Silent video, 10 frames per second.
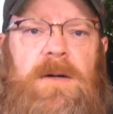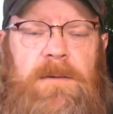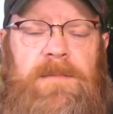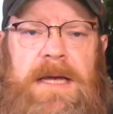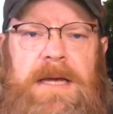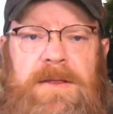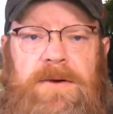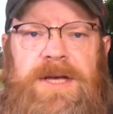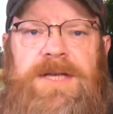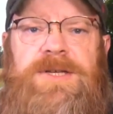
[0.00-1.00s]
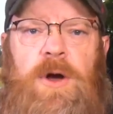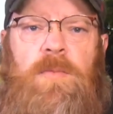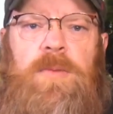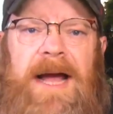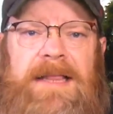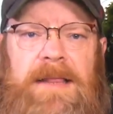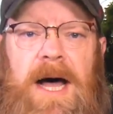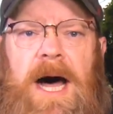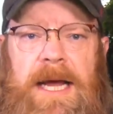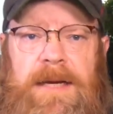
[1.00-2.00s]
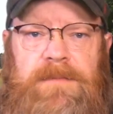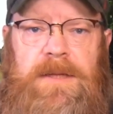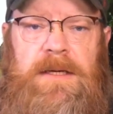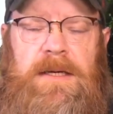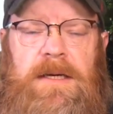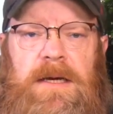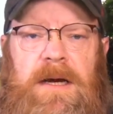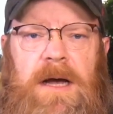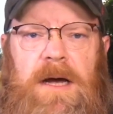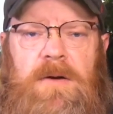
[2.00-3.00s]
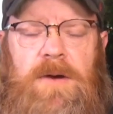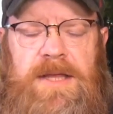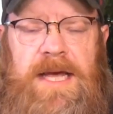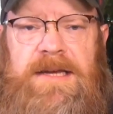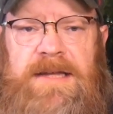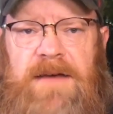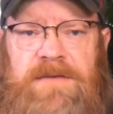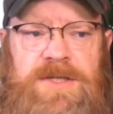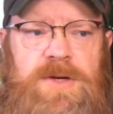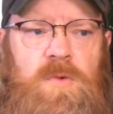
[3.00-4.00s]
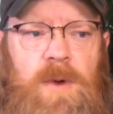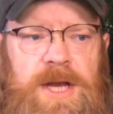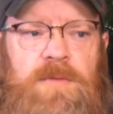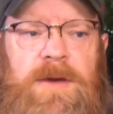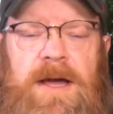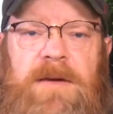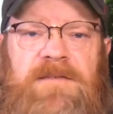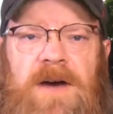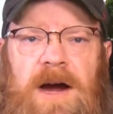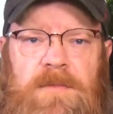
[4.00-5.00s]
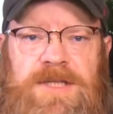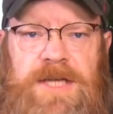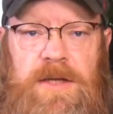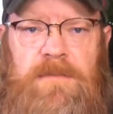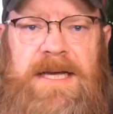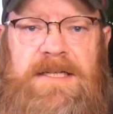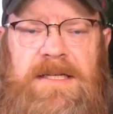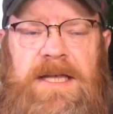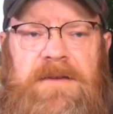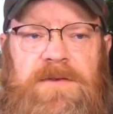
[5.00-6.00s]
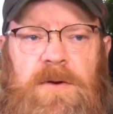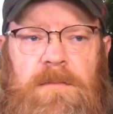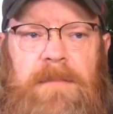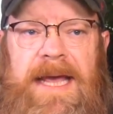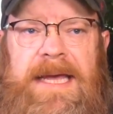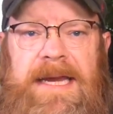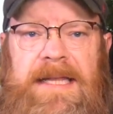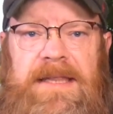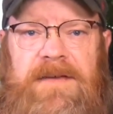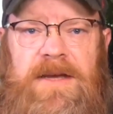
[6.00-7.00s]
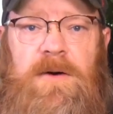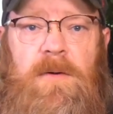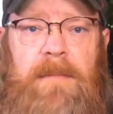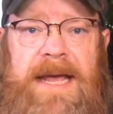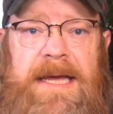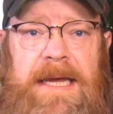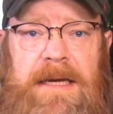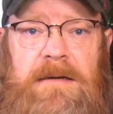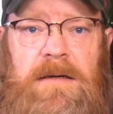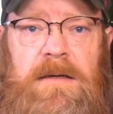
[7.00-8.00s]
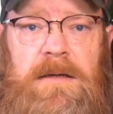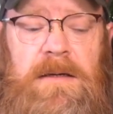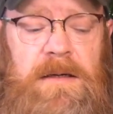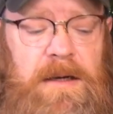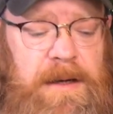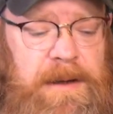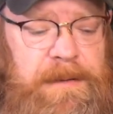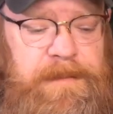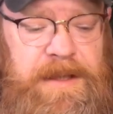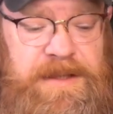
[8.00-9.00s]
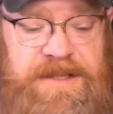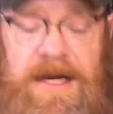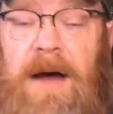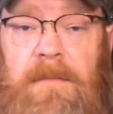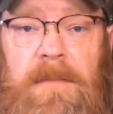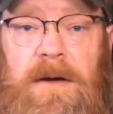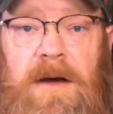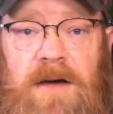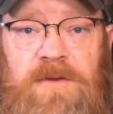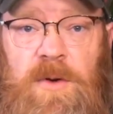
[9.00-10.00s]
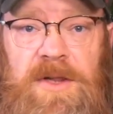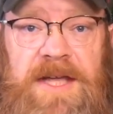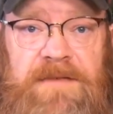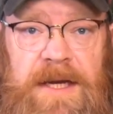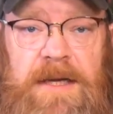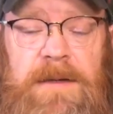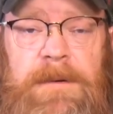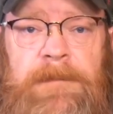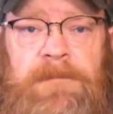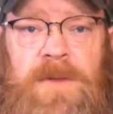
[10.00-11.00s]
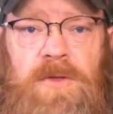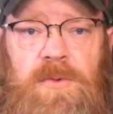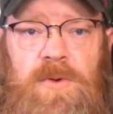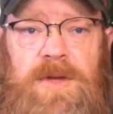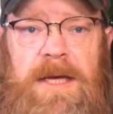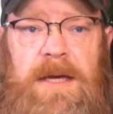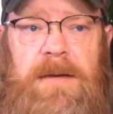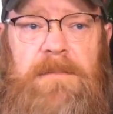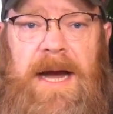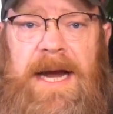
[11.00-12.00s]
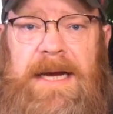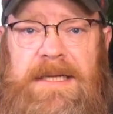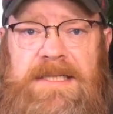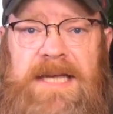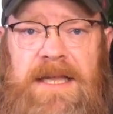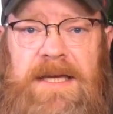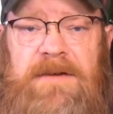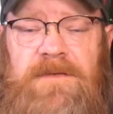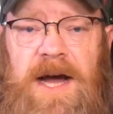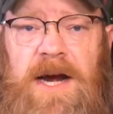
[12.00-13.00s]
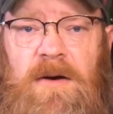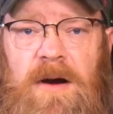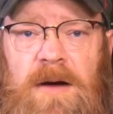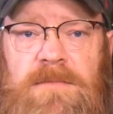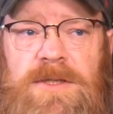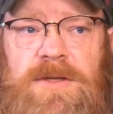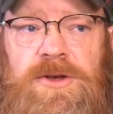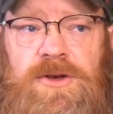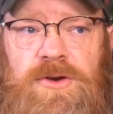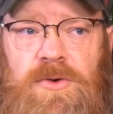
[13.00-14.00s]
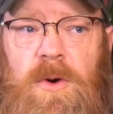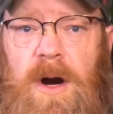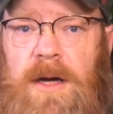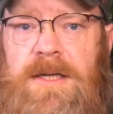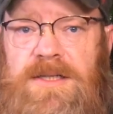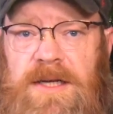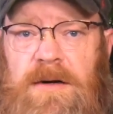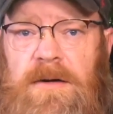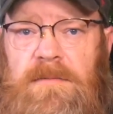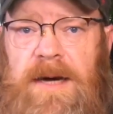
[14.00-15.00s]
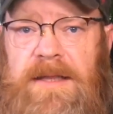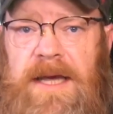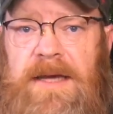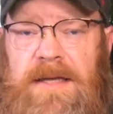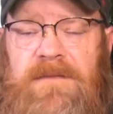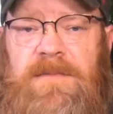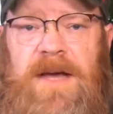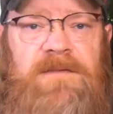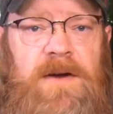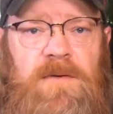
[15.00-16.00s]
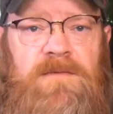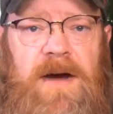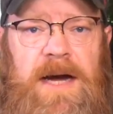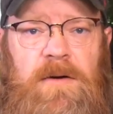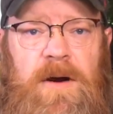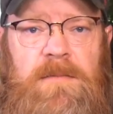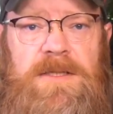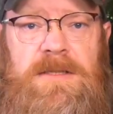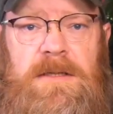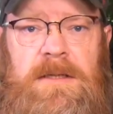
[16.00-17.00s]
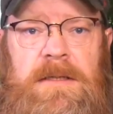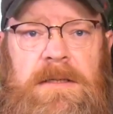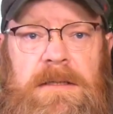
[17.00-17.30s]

dealer. There is no bright line, uh, according to the ATF, as to when you become a firearms dealer. Basically, if you're making a living or making um, uh, some of your living through the buying and selling of firearms, you are considered by the ATF to be a federal firearms